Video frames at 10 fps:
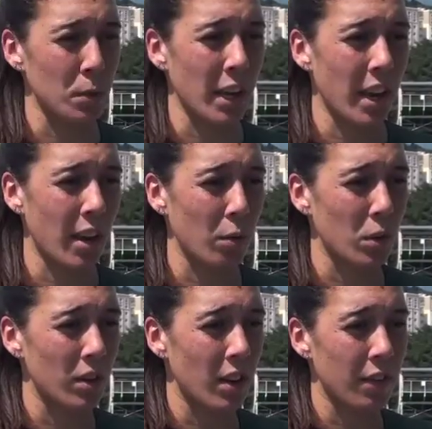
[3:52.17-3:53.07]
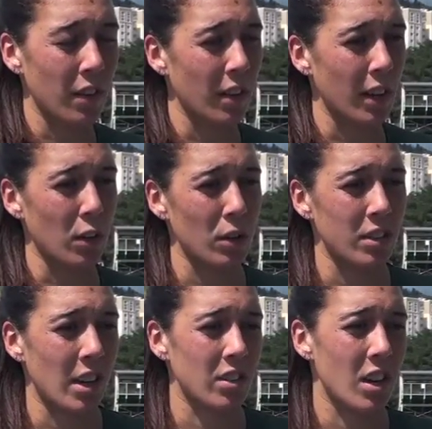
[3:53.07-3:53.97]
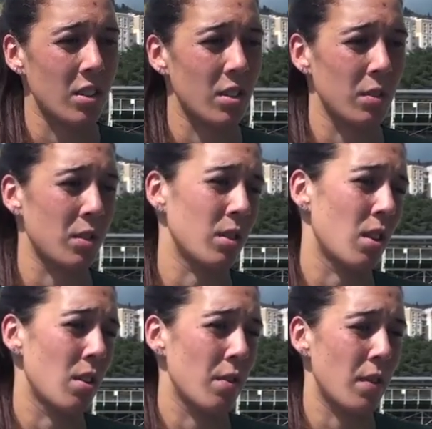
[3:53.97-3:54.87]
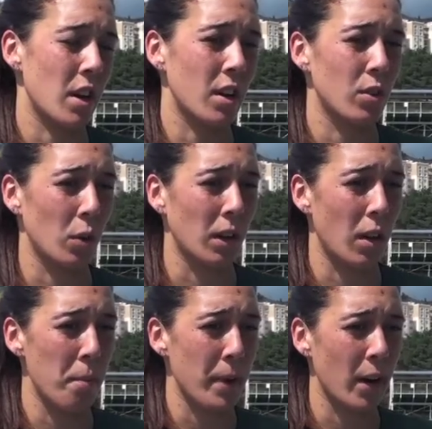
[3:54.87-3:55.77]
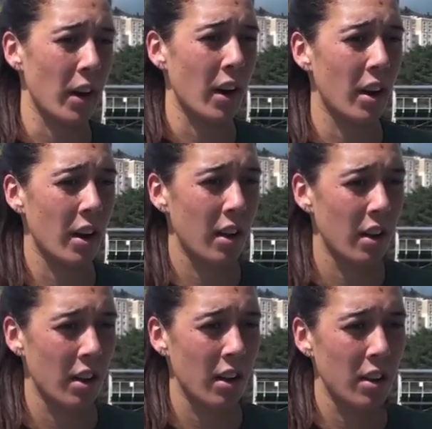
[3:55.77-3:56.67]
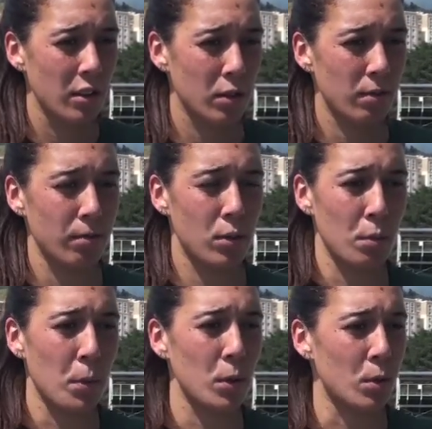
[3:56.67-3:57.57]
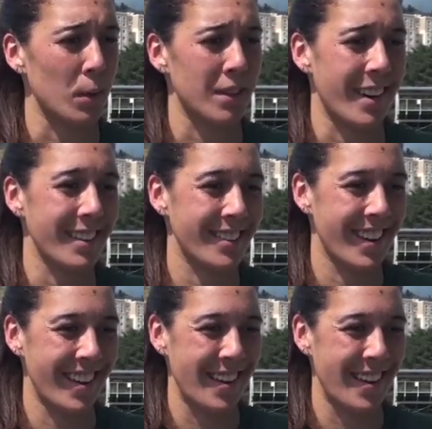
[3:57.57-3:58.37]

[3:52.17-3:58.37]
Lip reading: we can would definitely increase our chances of doing a lot better. And support's always nice.